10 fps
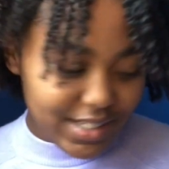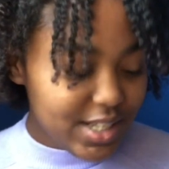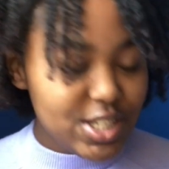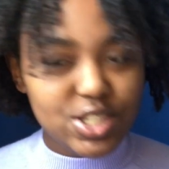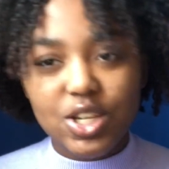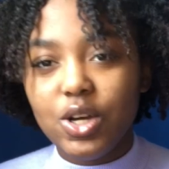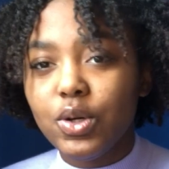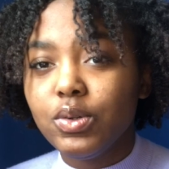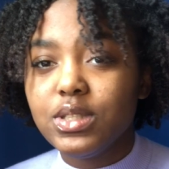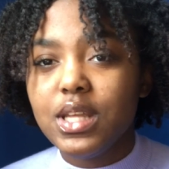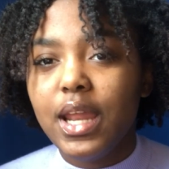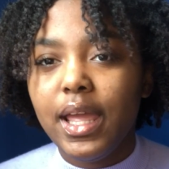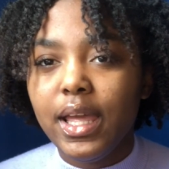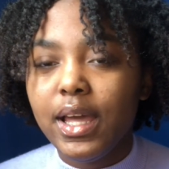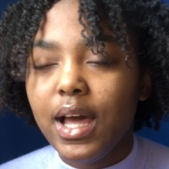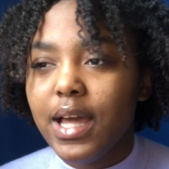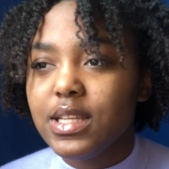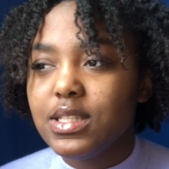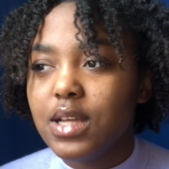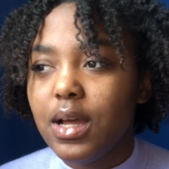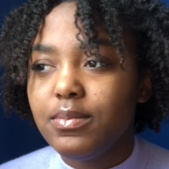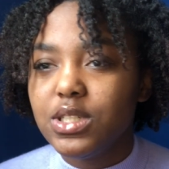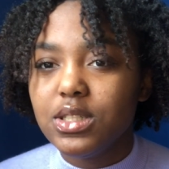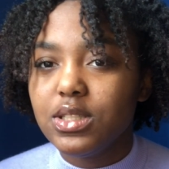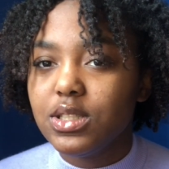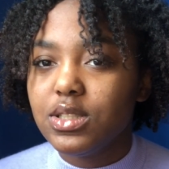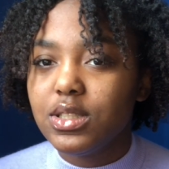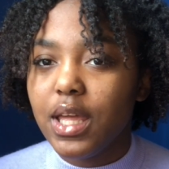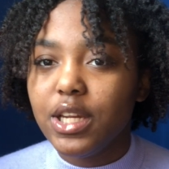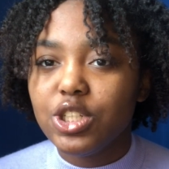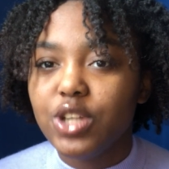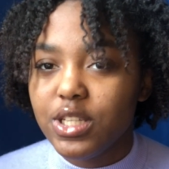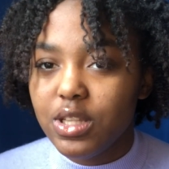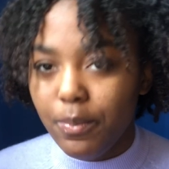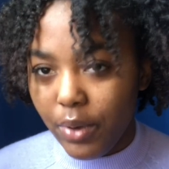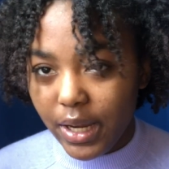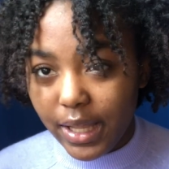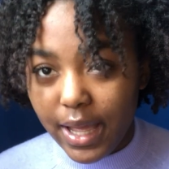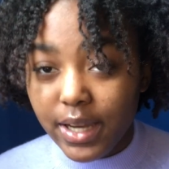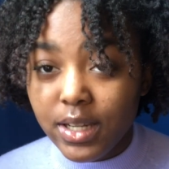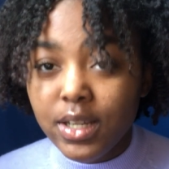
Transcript: So today I'm just getting straight to the point again.